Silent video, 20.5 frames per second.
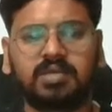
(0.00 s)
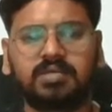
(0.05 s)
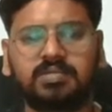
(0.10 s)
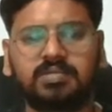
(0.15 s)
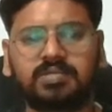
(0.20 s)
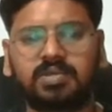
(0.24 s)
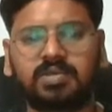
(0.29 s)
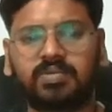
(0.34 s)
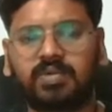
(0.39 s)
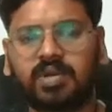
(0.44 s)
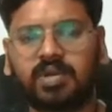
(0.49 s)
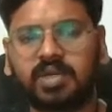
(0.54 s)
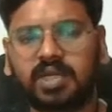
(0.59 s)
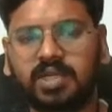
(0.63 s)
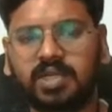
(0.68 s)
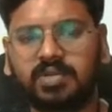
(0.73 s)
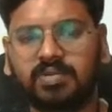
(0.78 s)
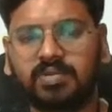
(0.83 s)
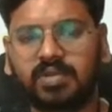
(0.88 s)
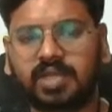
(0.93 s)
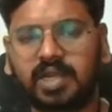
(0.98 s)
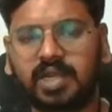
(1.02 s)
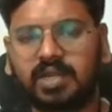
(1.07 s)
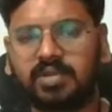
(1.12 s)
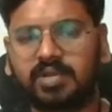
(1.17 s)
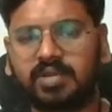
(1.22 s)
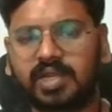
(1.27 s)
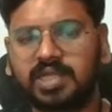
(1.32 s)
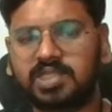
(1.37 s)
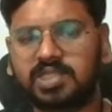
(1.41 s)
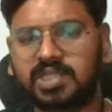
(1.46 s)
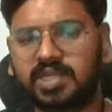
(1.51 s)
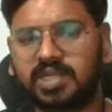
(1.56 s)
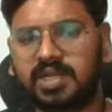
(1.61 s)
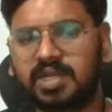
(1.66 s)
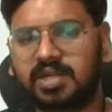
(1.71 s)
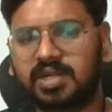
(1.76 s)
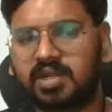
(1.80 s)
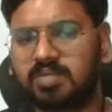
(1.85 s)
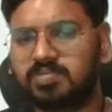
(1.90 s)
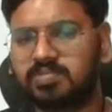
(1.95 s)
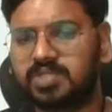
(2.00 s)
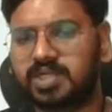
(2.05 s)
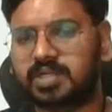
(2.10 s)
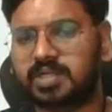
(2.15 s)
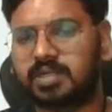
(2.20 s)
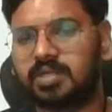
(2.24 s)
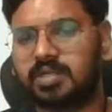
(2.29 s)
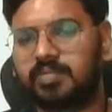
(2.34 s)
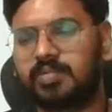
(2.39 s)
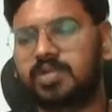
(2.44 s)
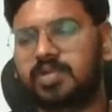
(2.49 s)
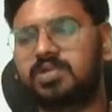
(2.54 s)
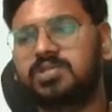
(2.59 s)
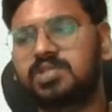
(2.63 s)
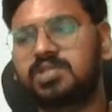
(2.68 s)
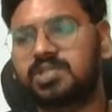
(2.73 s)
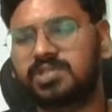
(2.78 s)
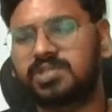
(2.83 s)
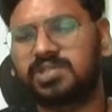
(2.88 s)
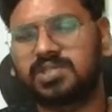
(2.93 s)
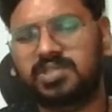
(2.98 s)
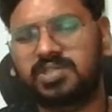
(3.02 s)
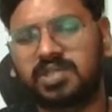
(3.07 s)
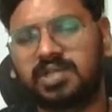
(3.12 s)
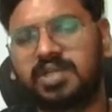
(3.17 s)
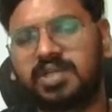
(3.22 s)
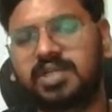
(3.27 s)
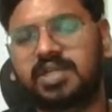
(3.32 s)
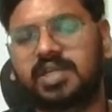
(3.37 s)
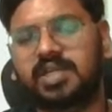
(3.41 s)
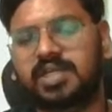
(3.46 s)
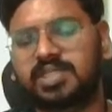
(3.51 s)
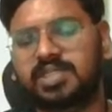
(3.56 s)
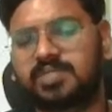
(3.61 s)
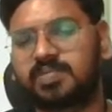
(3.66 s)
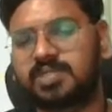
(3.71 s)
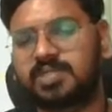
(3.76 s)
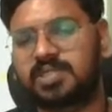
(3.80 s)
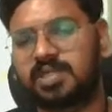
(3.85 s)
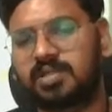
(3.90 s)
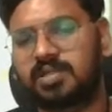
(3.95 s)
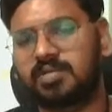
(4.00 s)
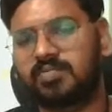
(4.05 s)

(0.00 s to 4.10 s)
So what you will get generator object, because this is a generator expression.